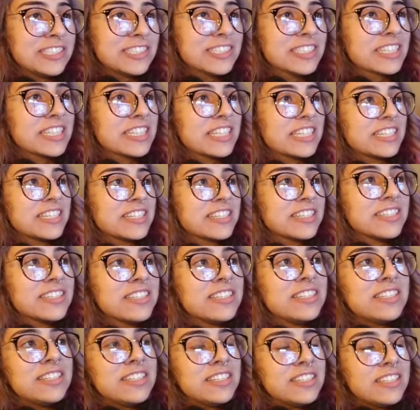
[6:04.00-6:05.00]
easily.
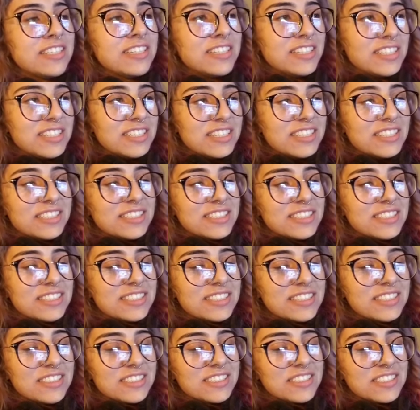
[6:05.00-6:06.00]

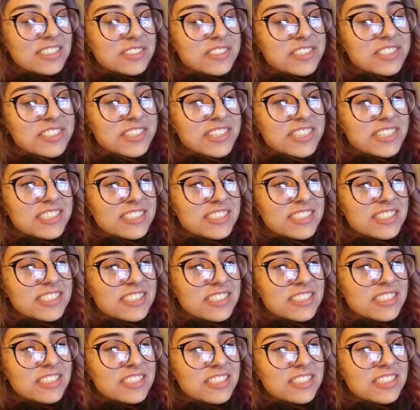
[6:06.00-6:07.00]
It was
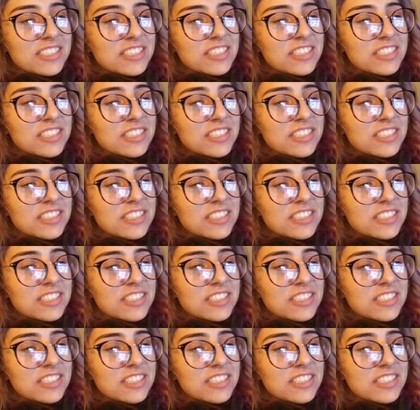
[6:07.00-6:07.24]
crazy